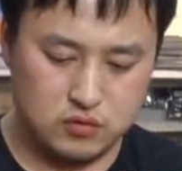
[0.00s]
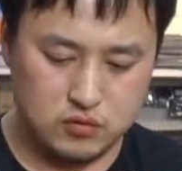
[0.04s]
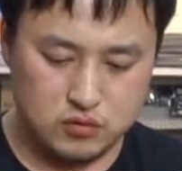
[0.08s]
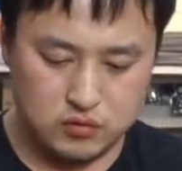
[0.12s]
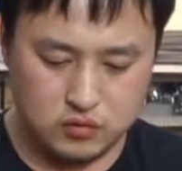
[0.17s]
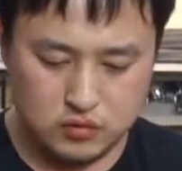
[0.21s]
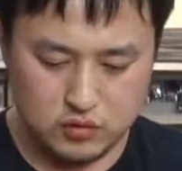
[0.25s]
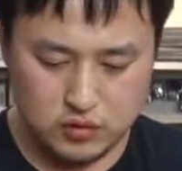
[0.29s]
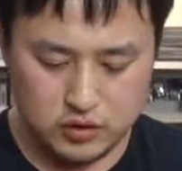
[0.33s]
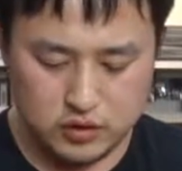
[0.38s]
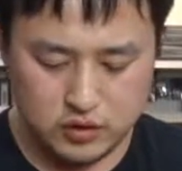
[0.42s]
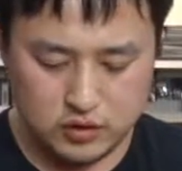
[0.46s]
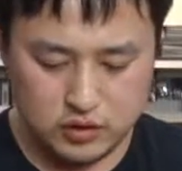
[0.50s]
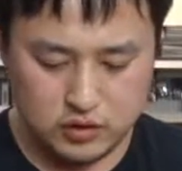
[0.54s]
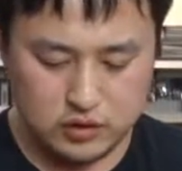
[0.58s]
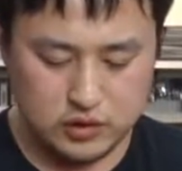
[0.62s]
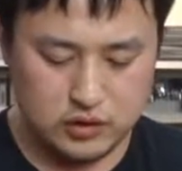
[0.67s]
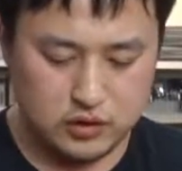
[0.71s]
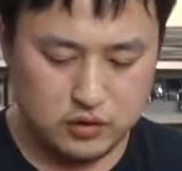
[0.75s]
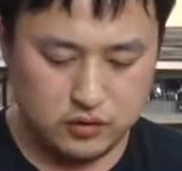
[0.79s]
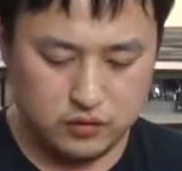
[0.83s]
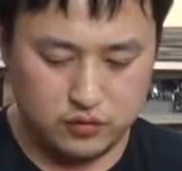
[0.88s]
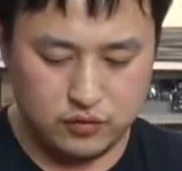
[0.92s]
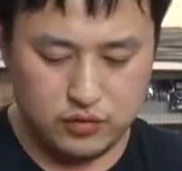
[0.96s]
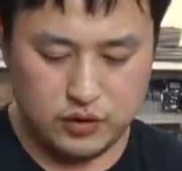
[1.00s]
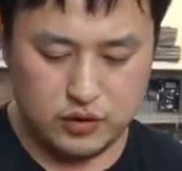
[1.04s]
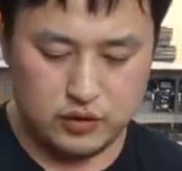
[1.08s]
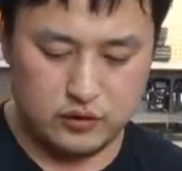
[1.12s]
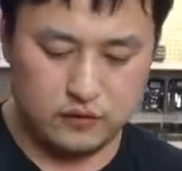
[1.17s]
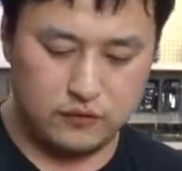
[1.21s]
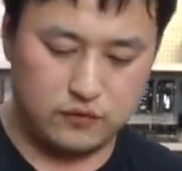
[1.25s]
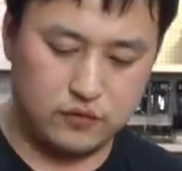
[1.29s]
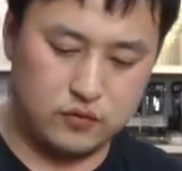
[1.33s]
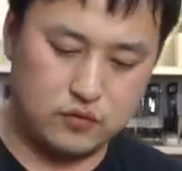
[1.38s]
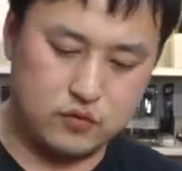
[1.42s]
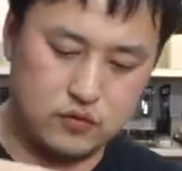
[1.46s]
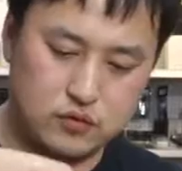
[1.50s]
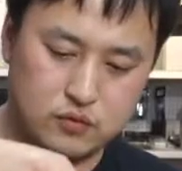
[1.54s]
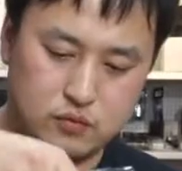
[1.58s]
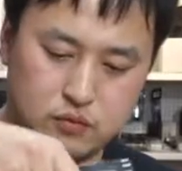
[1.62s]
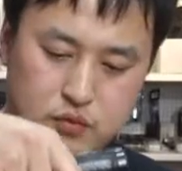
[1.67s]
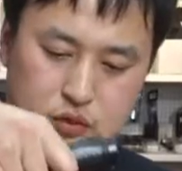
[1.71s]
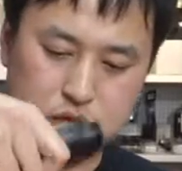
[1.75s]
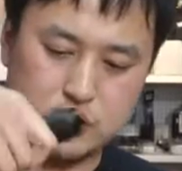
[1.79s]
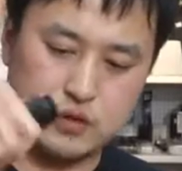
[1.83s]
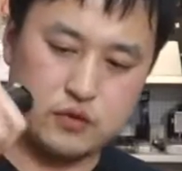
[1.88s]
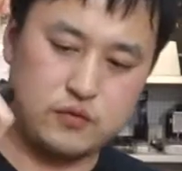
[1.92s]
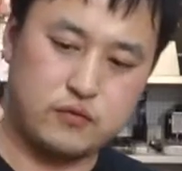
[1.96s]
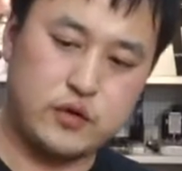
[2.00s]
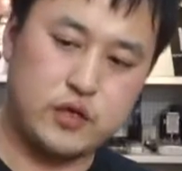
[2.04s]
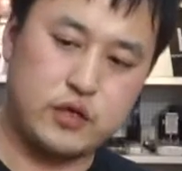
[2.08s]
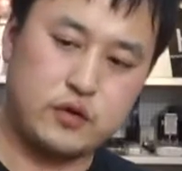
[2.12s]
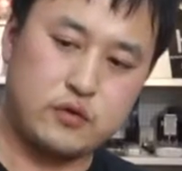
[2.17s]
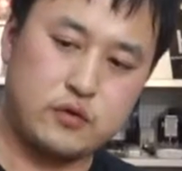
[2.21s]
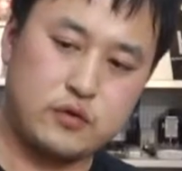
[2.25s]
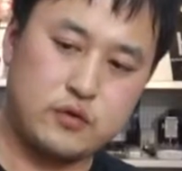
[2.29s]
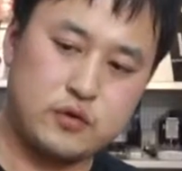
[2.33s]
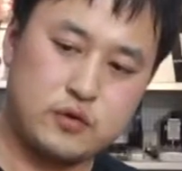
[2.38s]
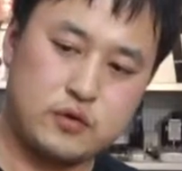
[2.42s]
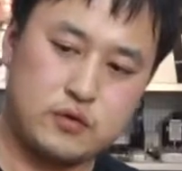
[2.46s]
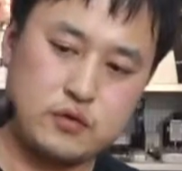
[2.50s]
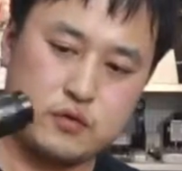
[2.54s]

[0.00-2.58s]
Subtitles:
And then you have your bottom rails.